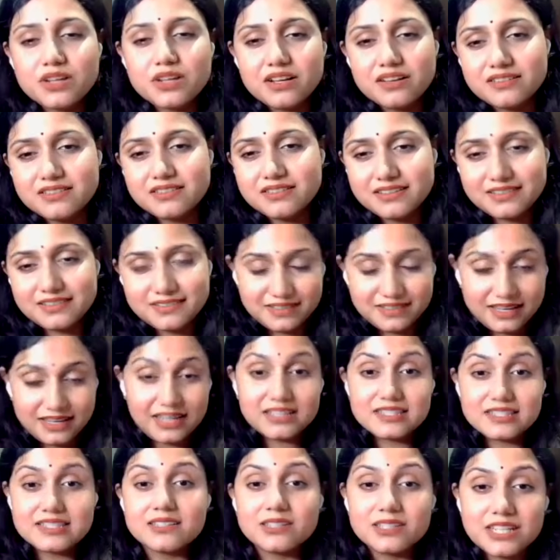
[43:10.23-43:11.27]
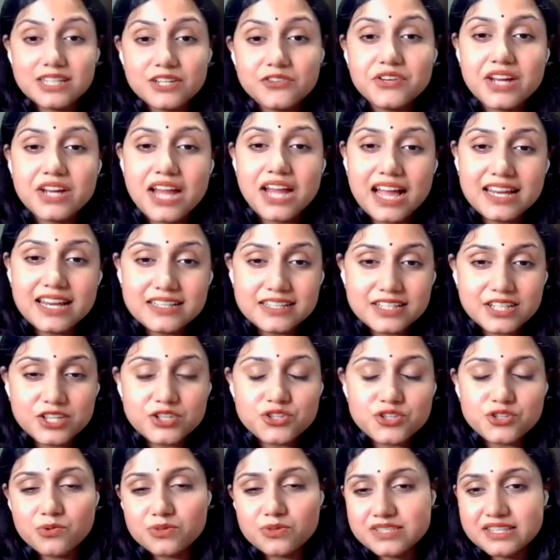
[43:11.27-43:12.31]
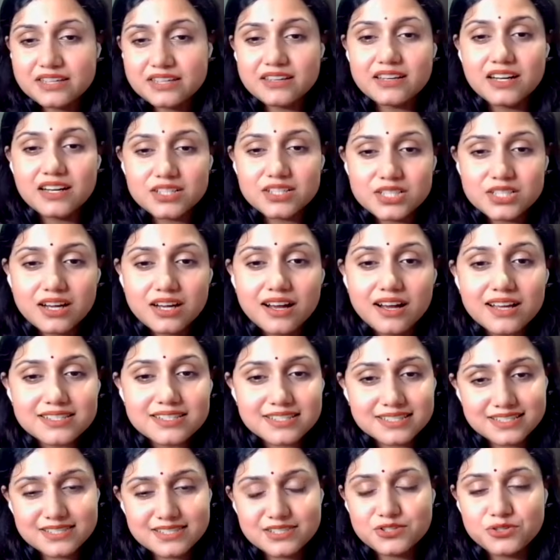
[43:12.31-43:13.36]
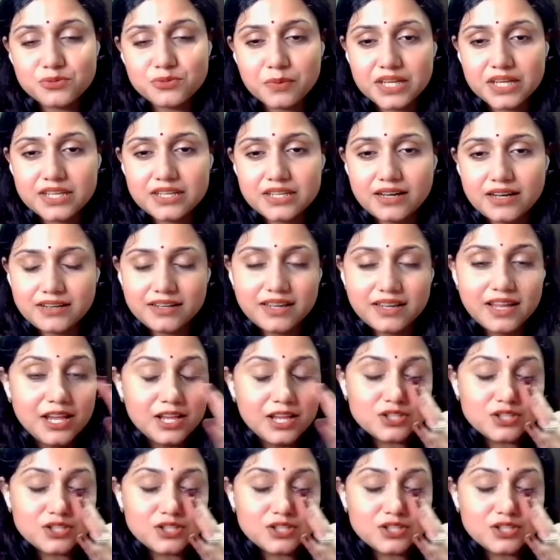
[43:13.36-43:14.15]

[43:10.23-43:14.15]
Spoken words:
in certain reality shows, there are tasks to be done.